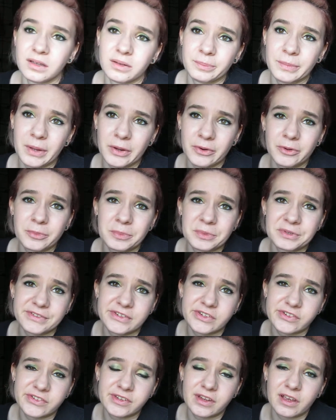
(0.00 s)
my room is
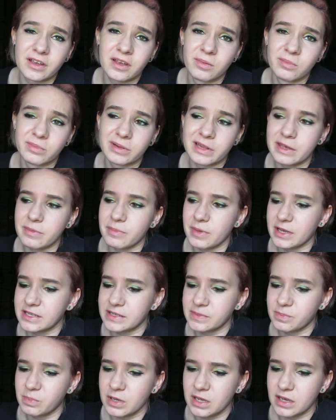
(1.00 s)
just a complete
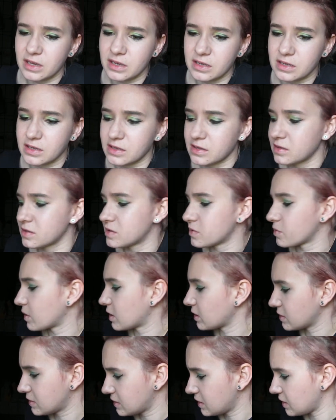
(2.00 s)
mess because, what
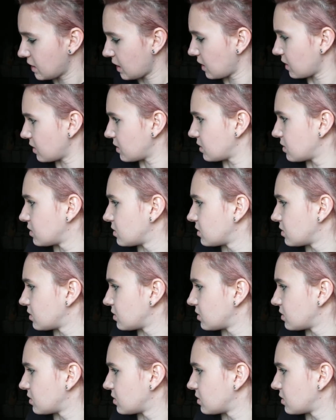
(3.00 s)
is today?